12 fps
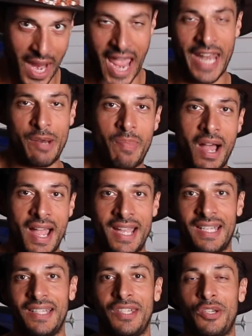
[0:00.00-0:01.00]
I had to buy
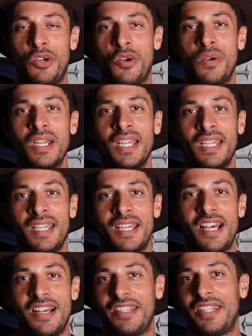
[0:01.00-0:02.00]
it. So
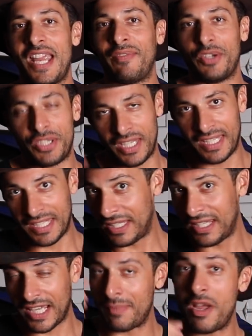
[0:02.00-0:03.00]
ever since,
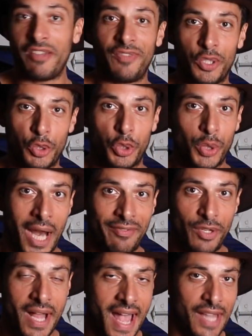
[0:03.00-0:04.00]
this is like my official
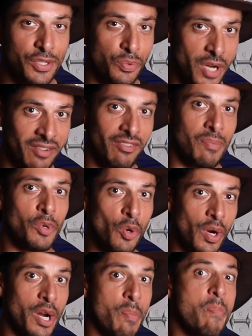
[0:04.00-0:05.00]
travel hat. So whenever I'm
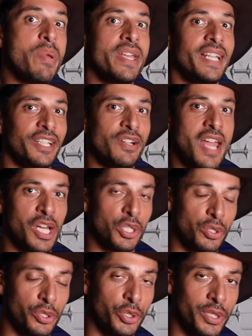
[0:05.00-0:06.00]
going on a big
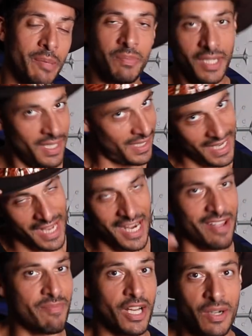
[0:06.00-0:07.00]
international trip, gotta
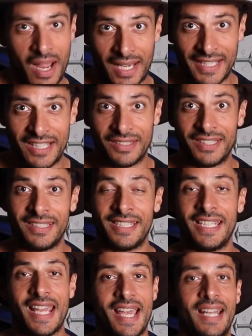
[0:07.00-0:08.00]
have my Crocodile
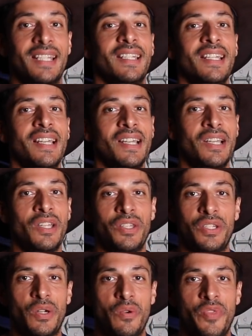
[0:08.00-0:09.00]
Dundee hat.
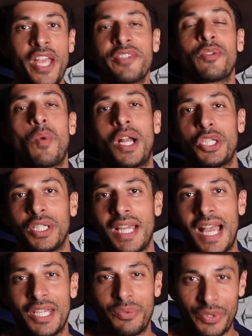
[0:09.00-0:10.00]
So thanks for watching,
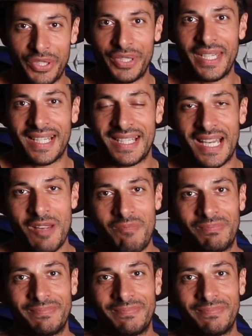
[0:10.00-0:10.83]
guys, and we'll see you next time.